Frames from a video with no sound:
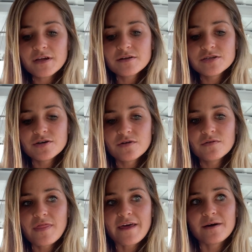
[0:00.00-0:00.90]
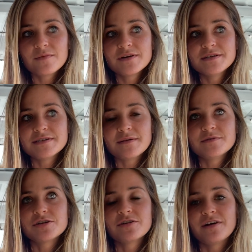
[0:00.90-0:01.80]
So that was, I'm
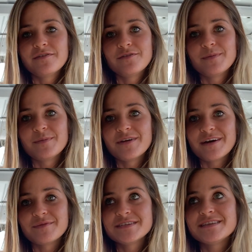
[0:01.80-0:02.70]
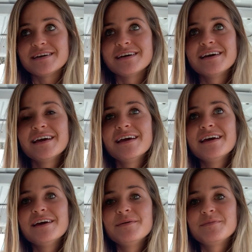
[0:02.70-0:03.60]
sure a lot of you remember, that was the
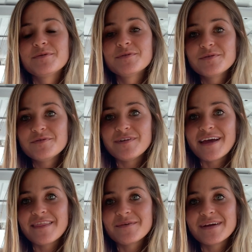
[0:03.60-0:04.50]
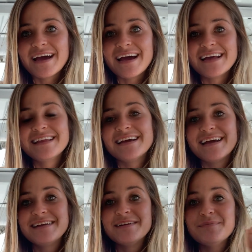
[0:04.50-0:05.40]
maroon van that we had that I
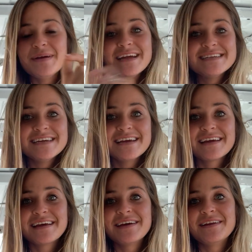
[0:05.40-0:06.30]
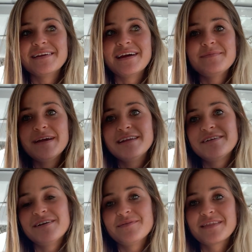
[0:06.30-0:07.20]
ended up painting, and I painted
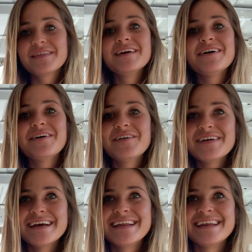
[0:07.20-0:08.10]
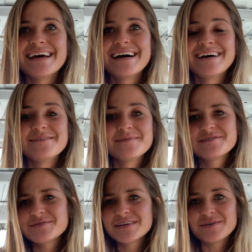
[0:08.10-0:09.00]
on it with Leo, and it
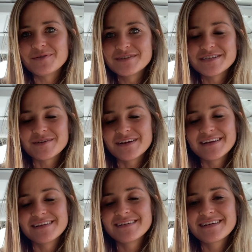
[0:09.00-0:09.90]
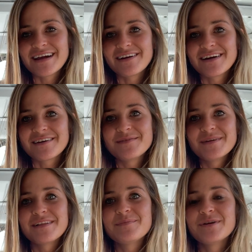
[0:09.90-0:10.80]
was really old, so I didn't care. I thought it'd be
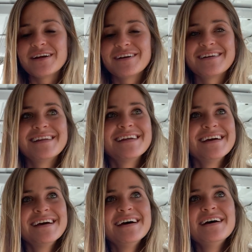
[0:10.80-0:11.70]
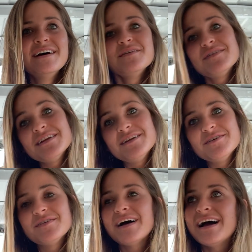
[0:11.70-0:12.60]
a lot prettier and fun to do.